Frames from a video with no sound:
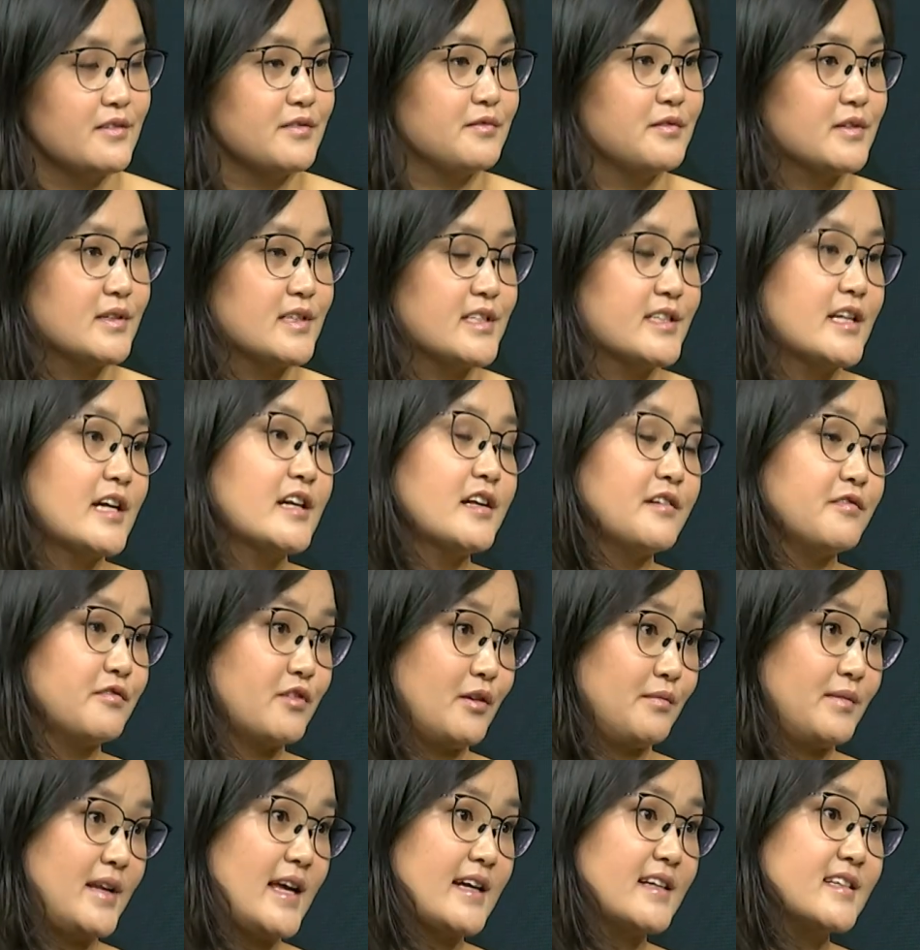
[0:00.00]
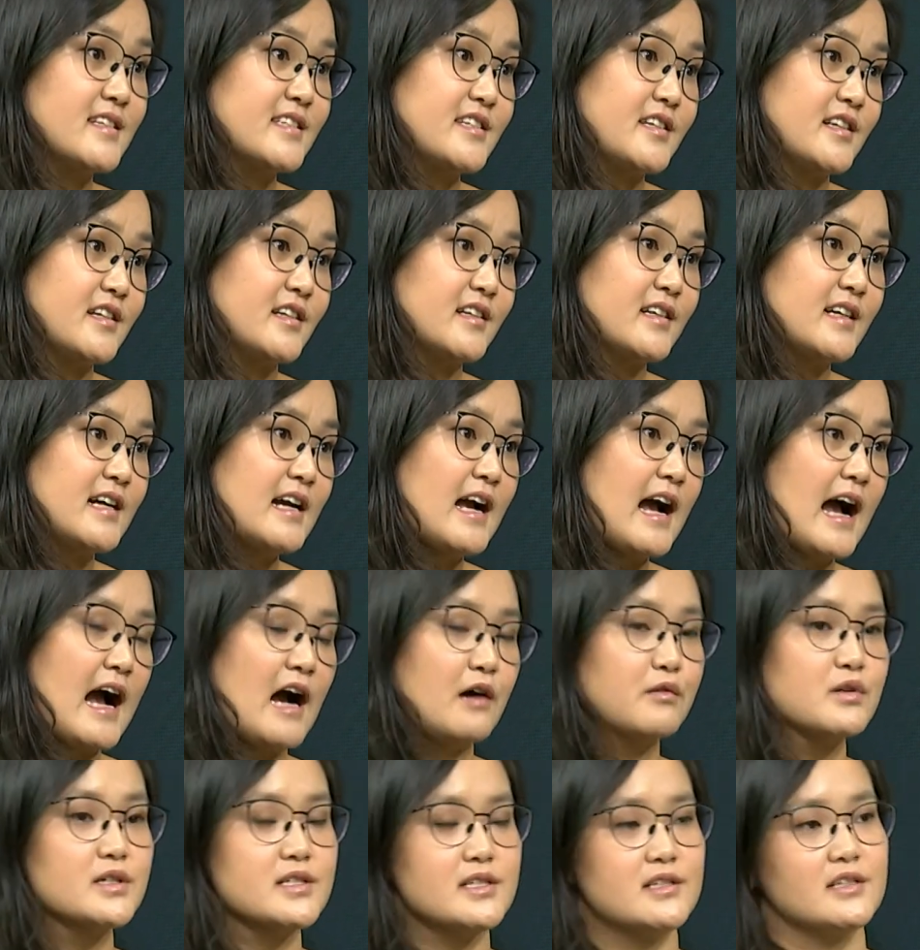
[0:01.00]
starting from next year. How
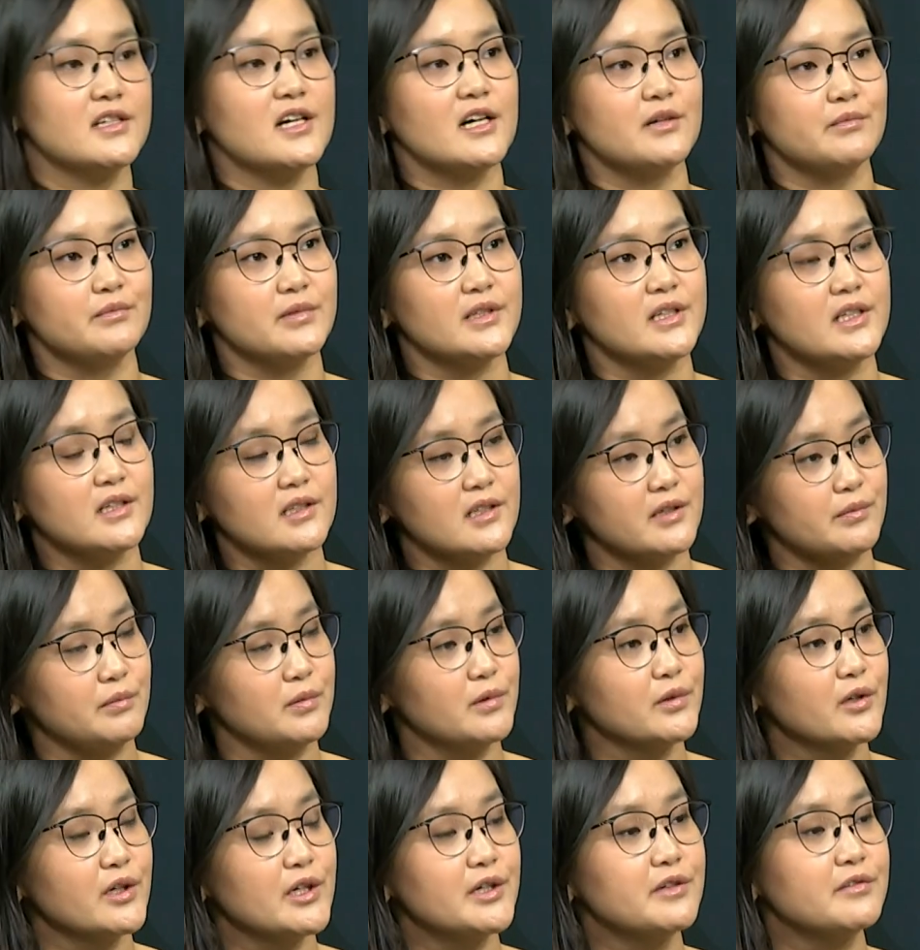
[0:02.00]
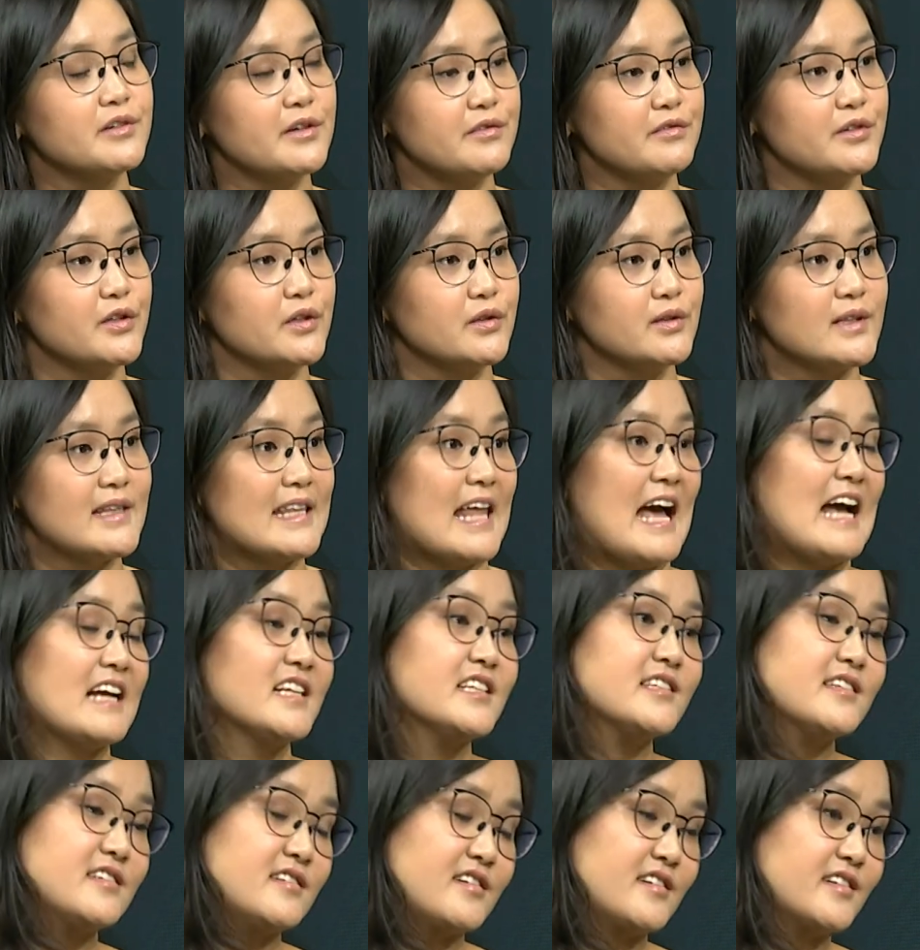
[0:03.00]
was the company and the employer reviewed
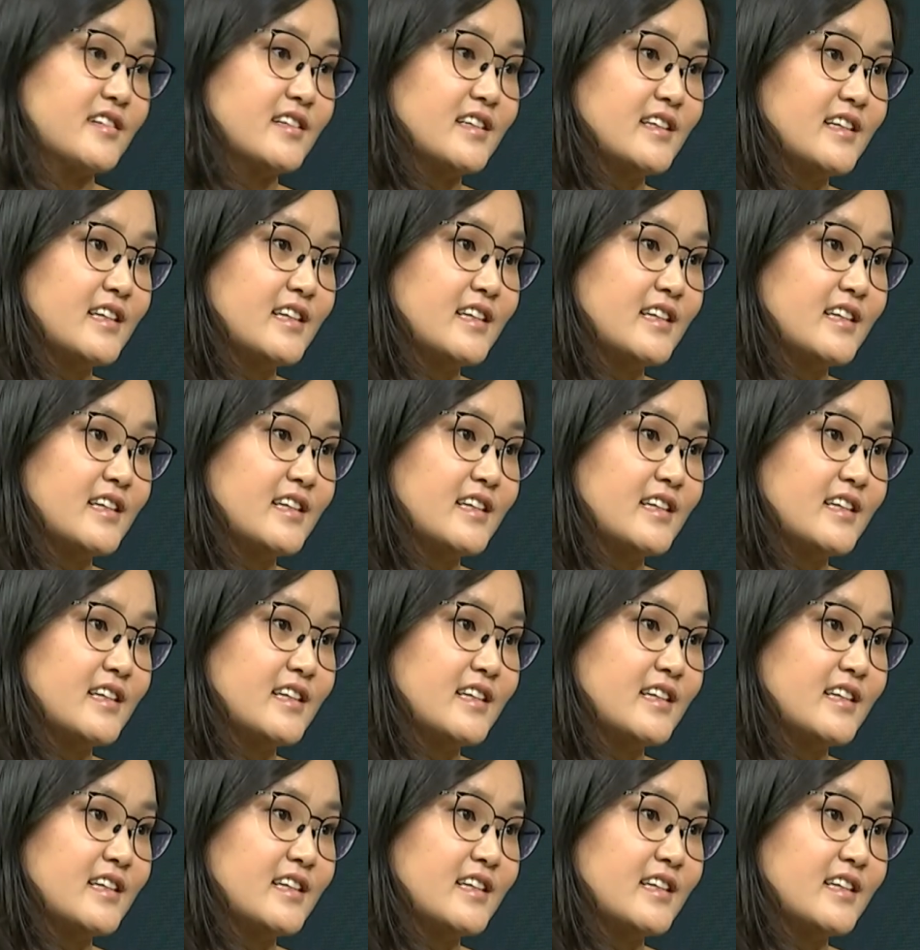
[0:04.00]
last year?